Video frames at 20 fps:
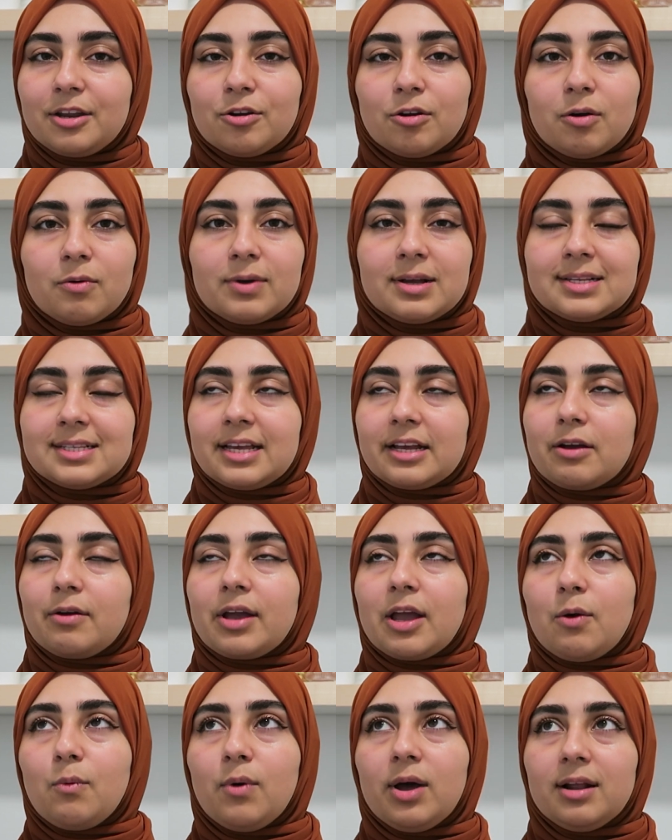You're always like,
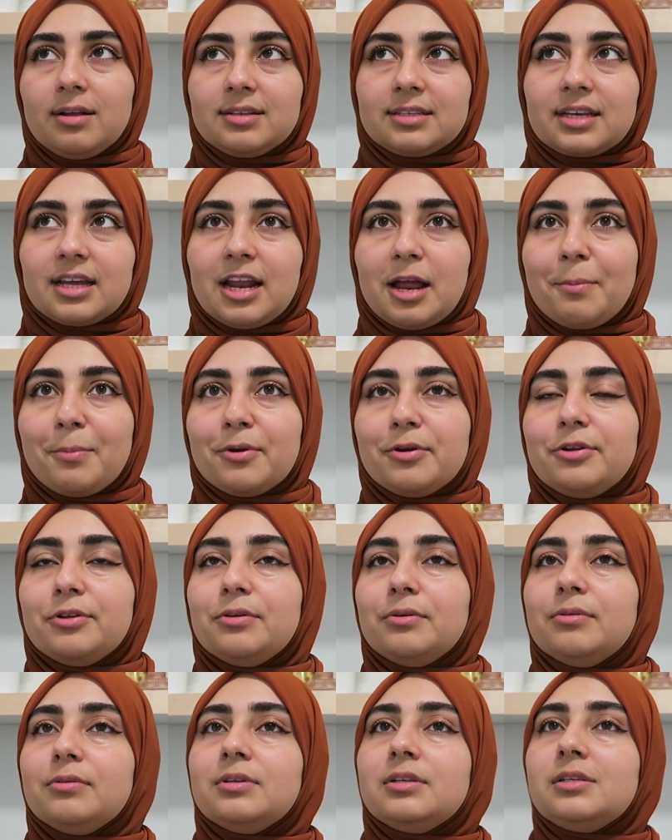okay, what else can I
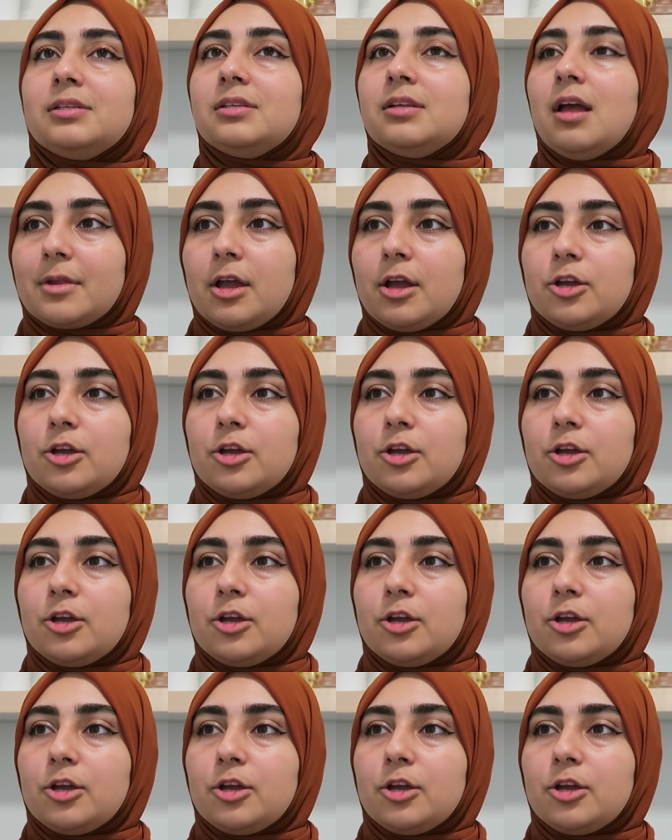produce?